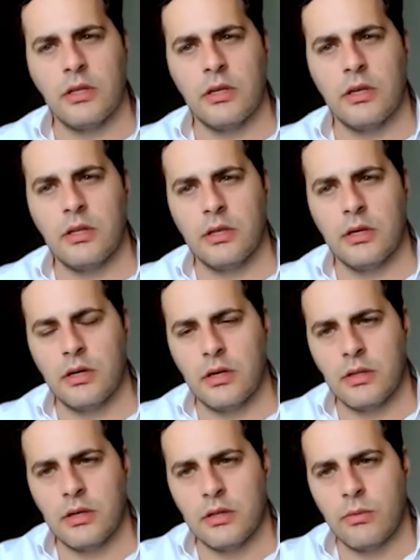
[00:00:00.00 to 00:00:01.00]
in the,
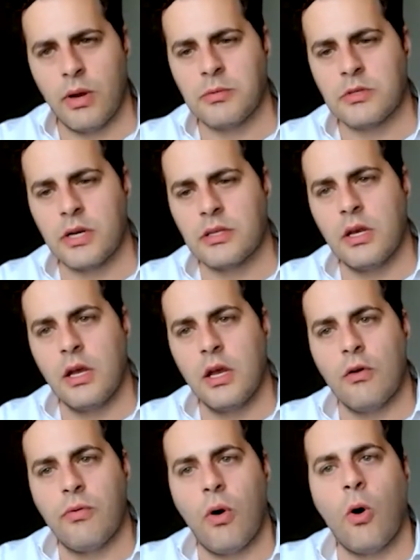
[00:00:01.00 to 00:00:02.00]
the, the website
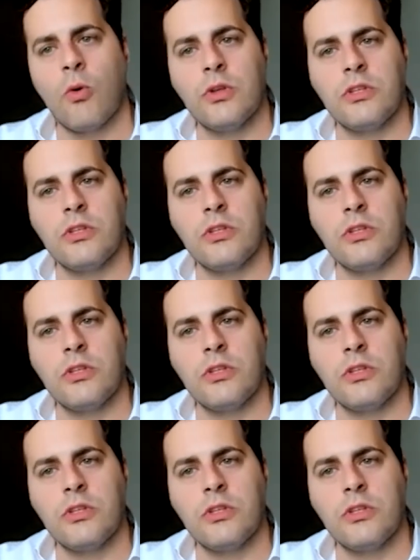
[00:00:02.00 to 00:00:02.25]
for all the